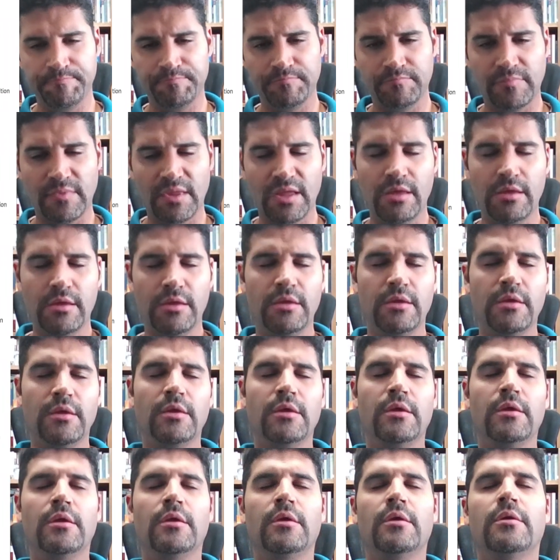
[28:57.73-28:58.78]

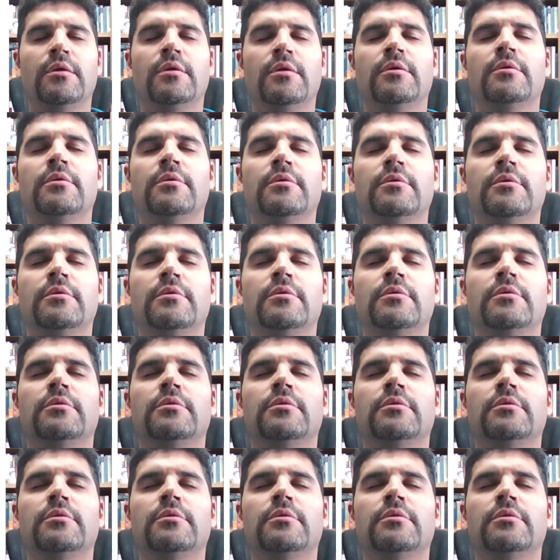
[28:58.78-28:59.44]
(silence)